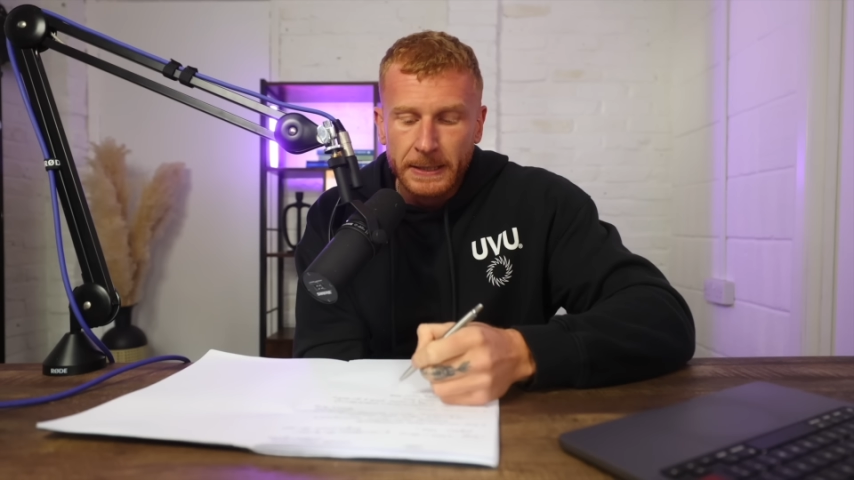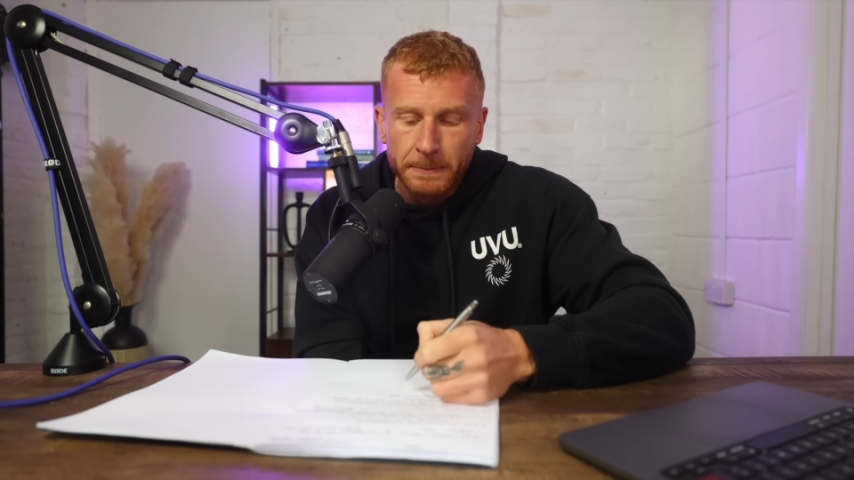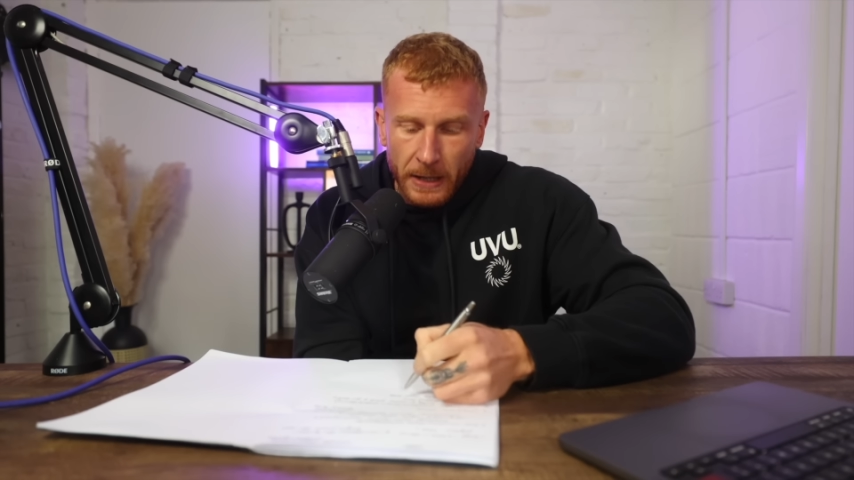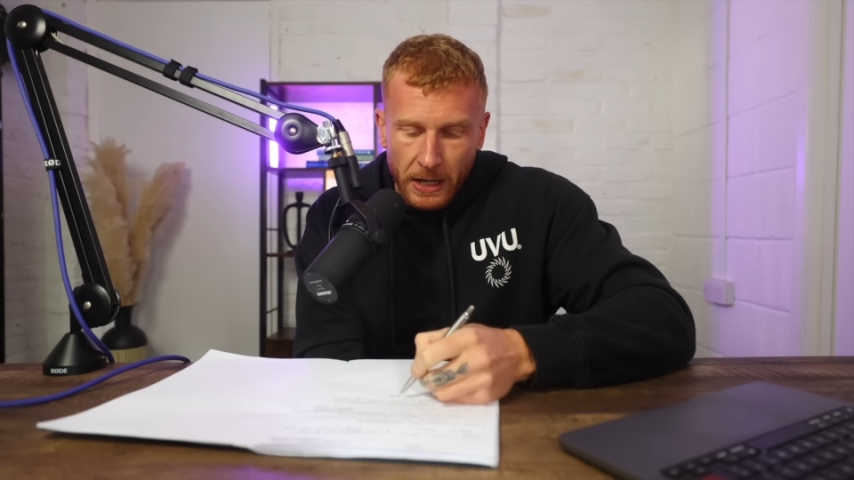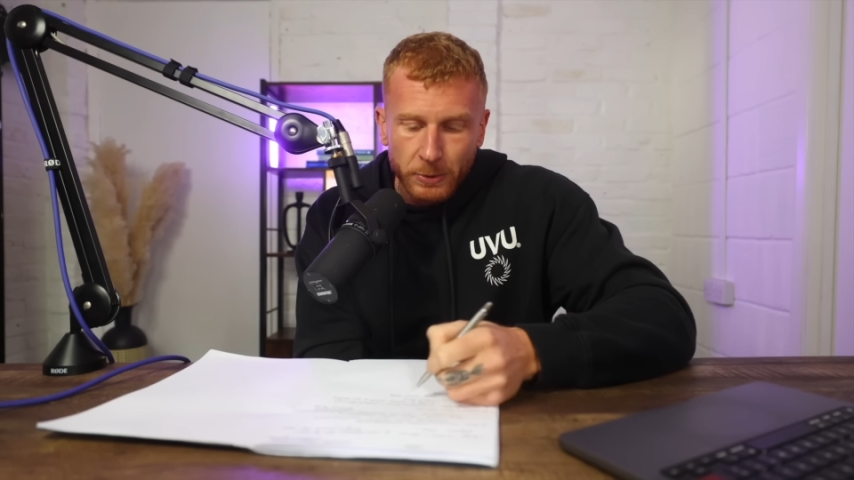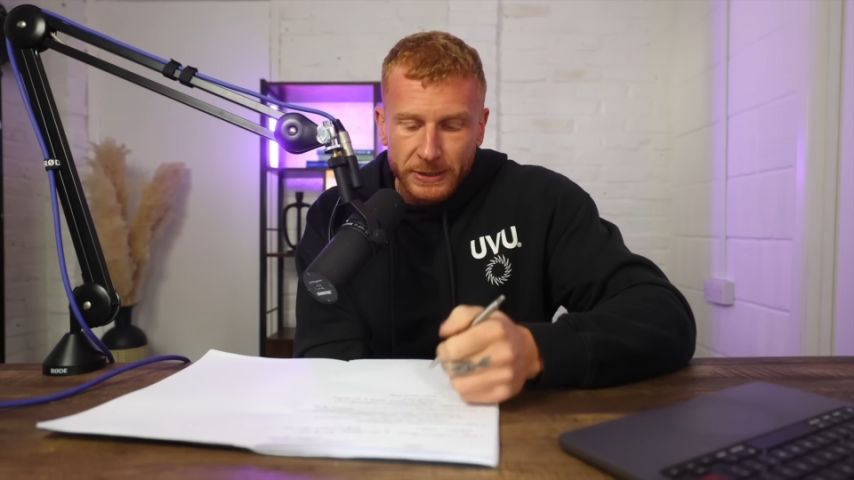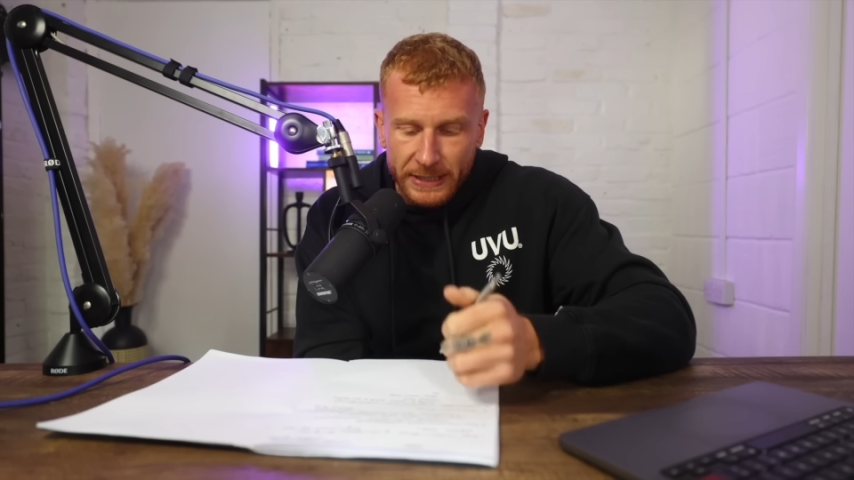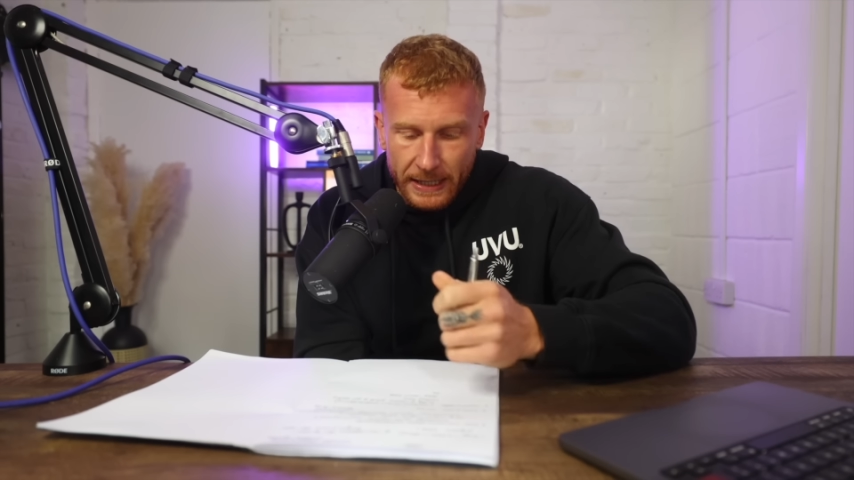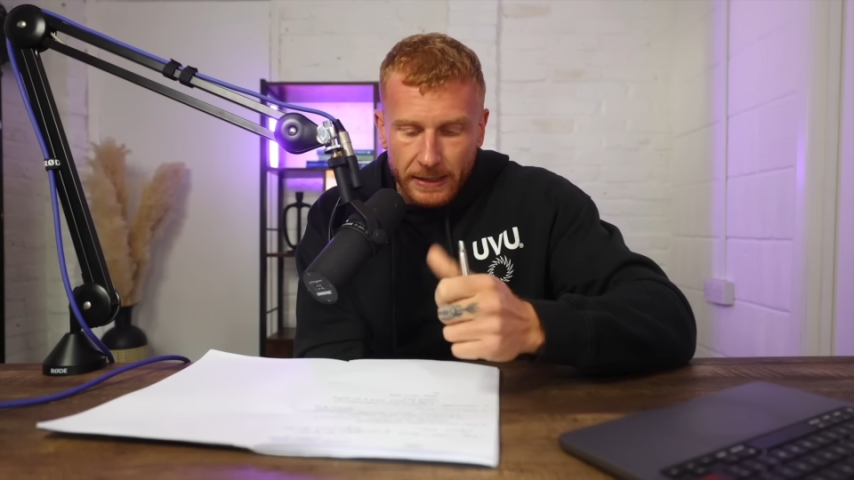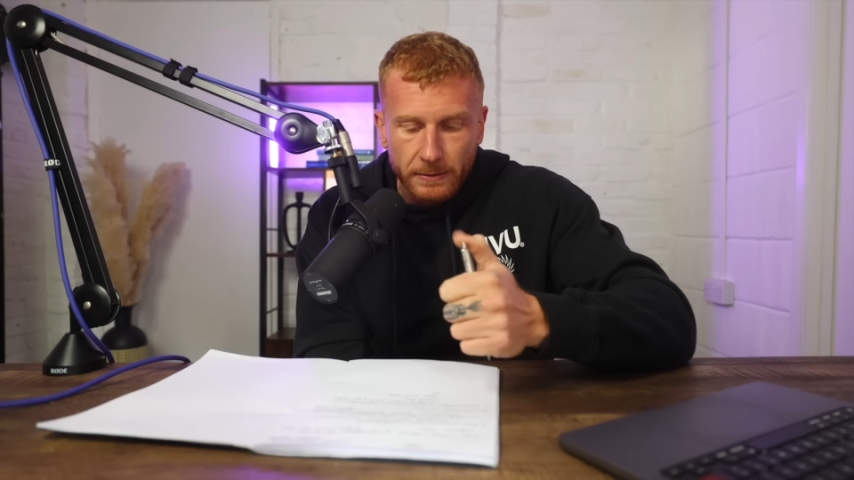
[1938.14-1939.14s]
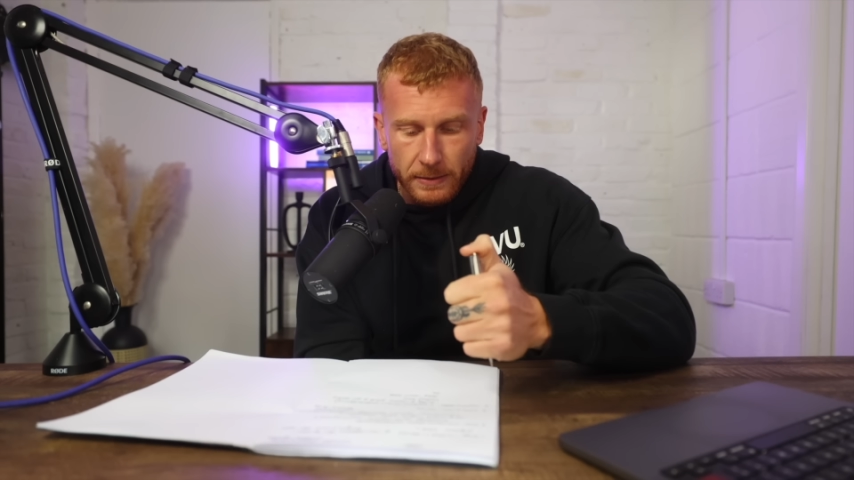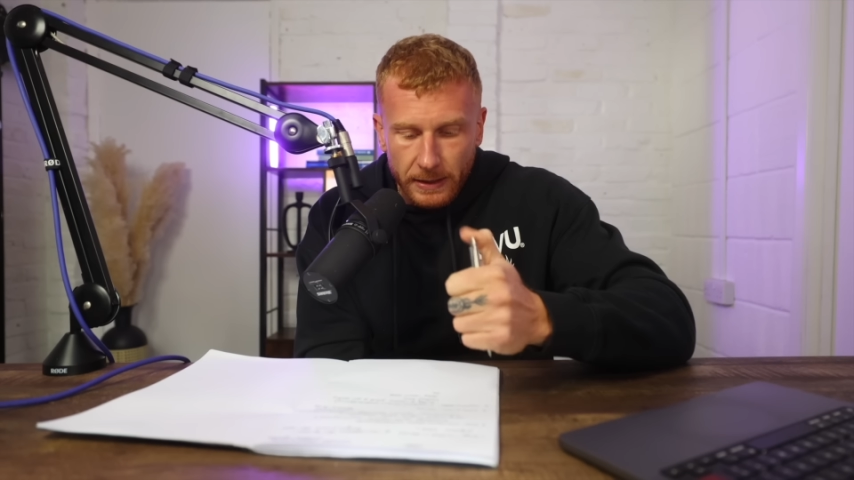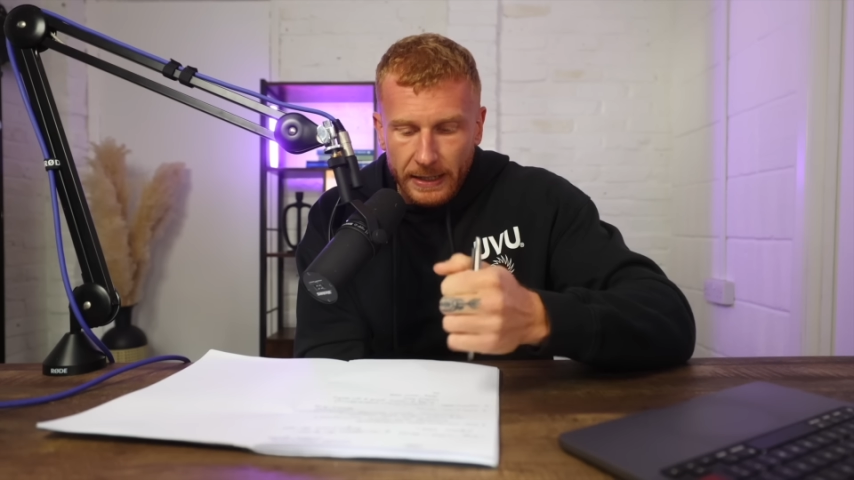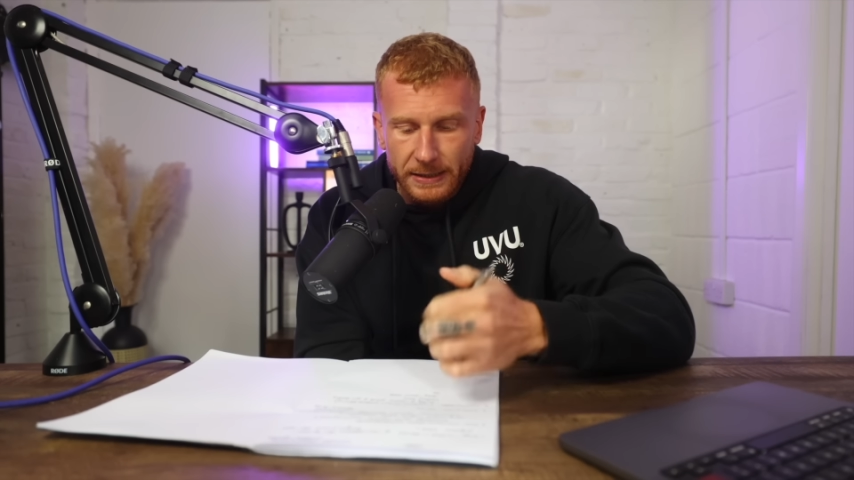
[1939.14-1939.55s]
But I would say, yeah,